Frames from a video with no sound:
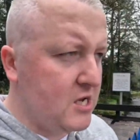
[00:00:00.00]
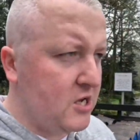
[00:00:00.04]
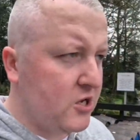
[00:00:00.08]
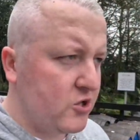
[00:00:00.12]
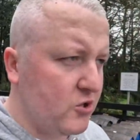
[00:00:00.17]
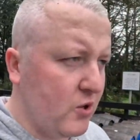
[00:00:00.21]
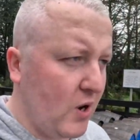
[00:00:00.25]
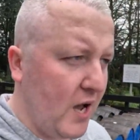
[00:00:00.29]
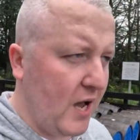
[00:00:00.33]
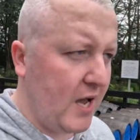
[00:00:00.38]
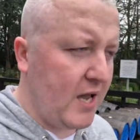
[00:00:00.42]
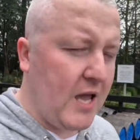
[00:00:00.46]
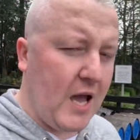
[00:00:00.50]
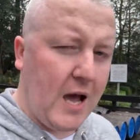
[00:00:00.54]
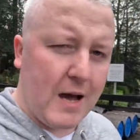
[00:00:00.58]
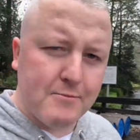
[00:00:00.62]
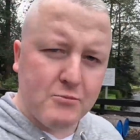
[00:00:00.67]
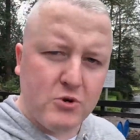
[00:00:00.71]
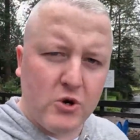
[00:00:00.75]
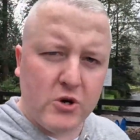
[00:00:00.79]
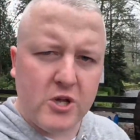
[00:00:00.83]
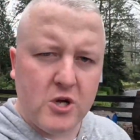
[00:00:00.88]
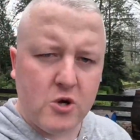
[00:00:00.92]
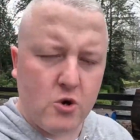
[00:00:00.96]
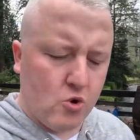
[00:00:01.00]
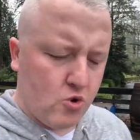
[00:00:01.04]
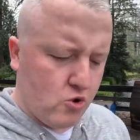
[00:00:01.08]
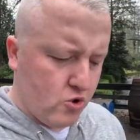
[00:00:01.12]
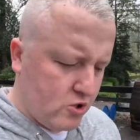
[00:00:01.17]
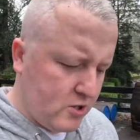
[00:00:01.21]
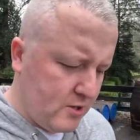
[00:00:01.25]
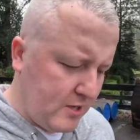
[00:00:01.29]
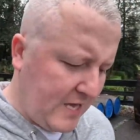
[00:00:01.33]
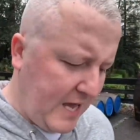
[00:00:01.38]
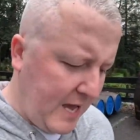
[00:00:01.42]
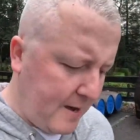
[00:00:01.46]
So I'm going to go
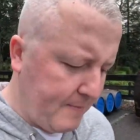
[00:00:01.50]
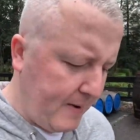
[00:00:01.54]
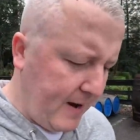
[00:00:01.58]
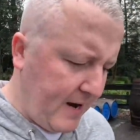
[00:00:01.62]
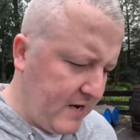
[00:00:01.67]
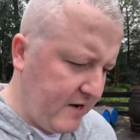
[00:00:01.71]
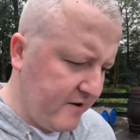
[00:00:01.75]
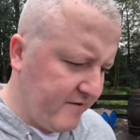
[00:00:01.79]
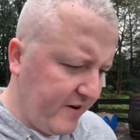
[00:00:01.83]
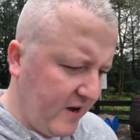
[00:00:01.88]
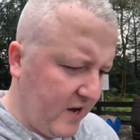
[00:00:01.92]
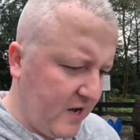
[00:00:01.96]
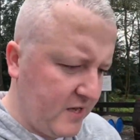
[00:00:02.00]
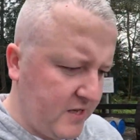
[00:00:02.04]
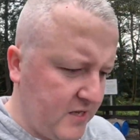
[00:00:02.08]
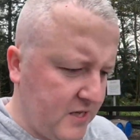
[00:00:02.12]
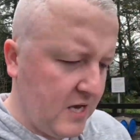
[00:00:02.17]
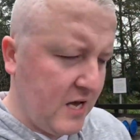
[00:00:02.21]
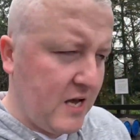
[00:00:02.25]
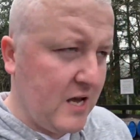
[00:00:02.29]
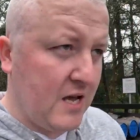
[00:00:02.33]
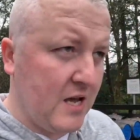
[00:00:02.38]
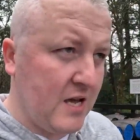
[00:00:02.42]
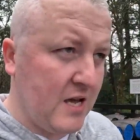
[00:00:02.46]
and get back in the van,